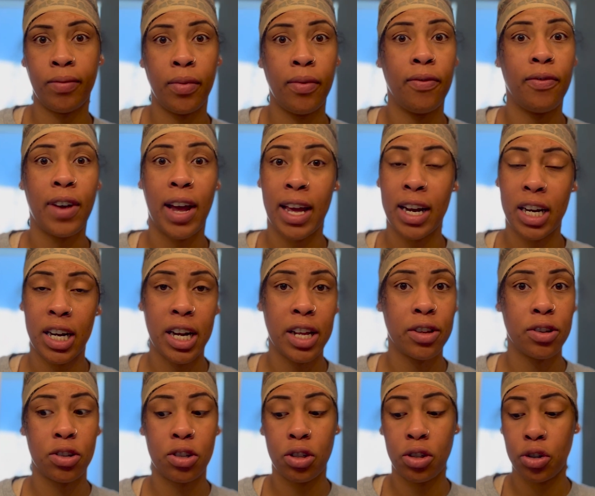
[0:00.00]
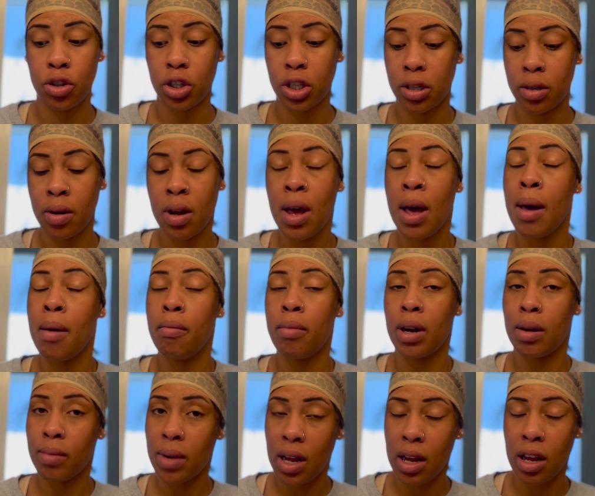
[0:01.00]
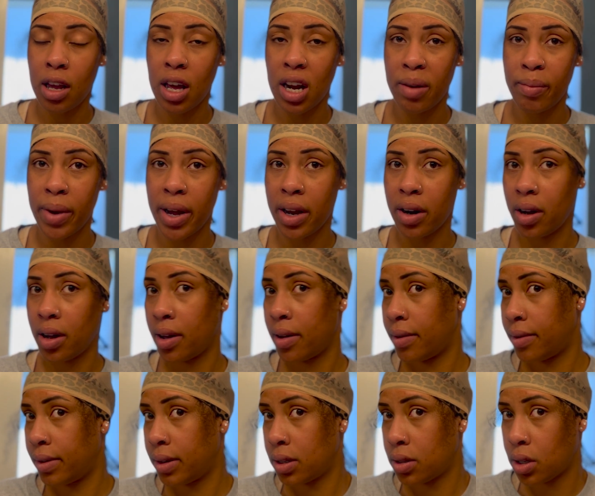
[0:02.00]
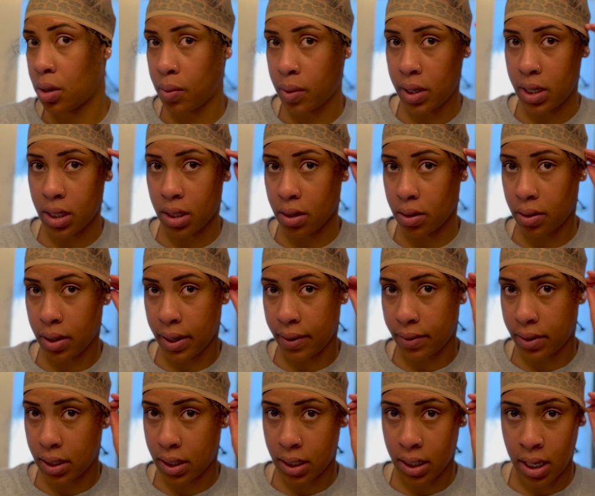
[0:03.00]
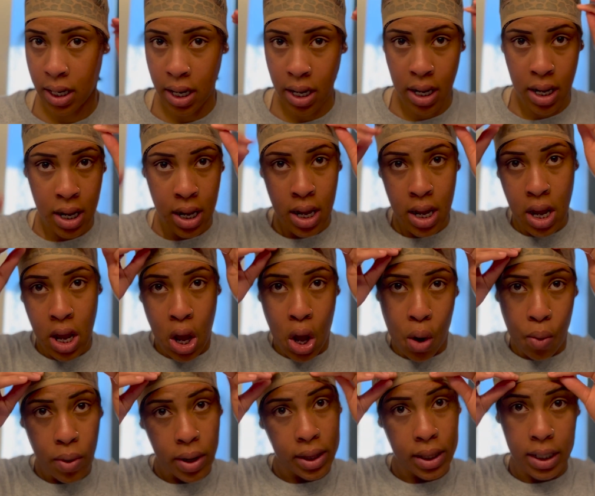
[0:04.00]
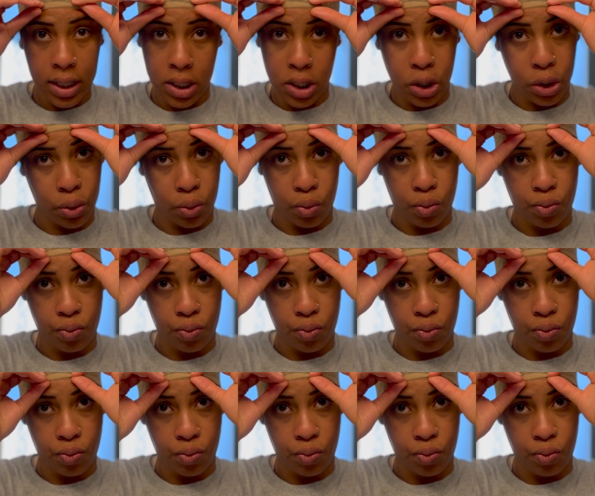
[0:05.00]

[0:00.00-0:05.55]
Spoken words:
Find another solution. But I'm not cutting mine off, so we're just gonna have to see what this do.